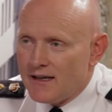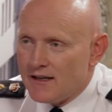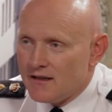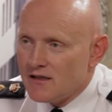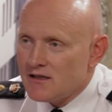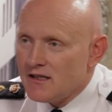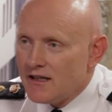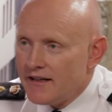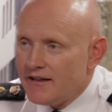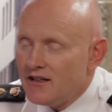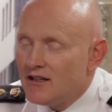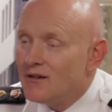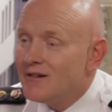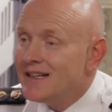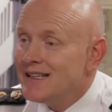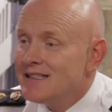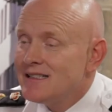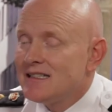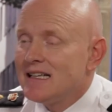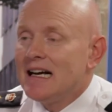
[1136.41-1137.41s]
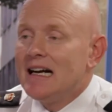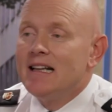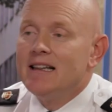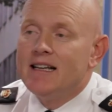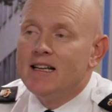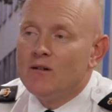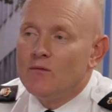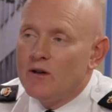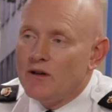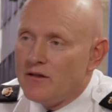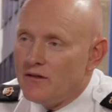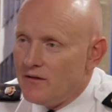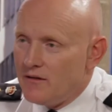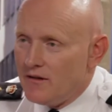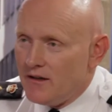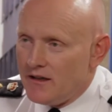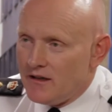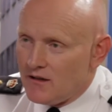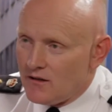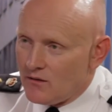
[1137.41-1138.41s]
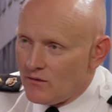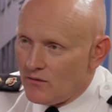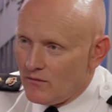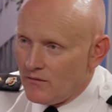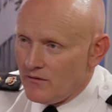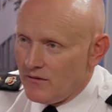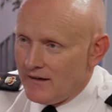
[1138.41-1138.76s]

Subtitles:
I'll just let you know, is dialed in with, you know,